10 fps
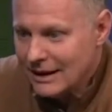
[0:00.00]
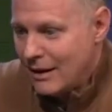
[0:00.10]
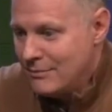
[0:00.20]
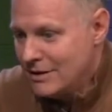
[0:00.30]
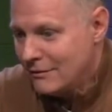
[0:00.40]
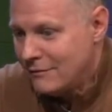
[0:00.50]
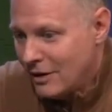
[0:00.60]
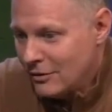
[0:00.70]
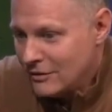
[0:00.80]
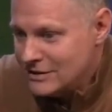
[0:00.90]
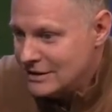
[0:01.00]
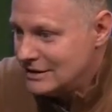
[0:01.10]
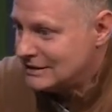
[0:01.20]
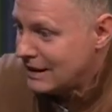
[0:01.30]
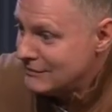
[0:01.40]
I've been a follower of
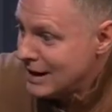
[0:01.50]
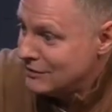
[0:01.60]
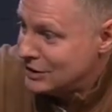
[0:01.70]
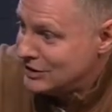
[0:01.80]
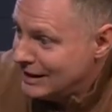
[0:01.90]
Jesus. I've never said